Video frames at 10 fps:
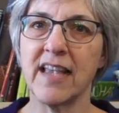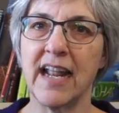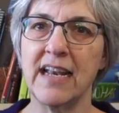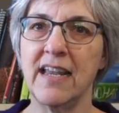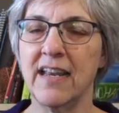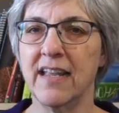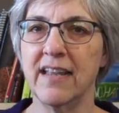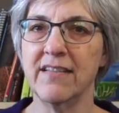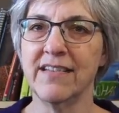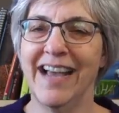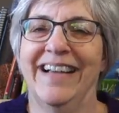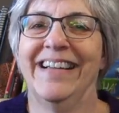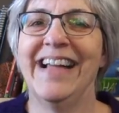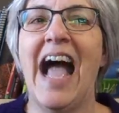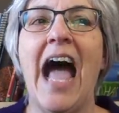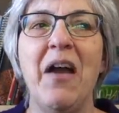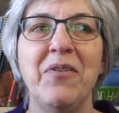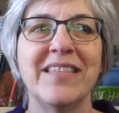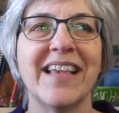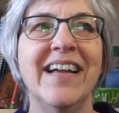that I needed. I
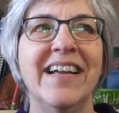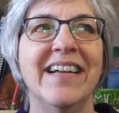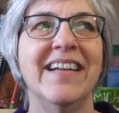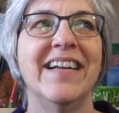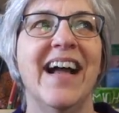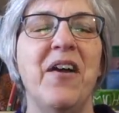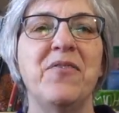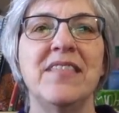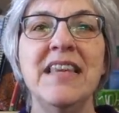was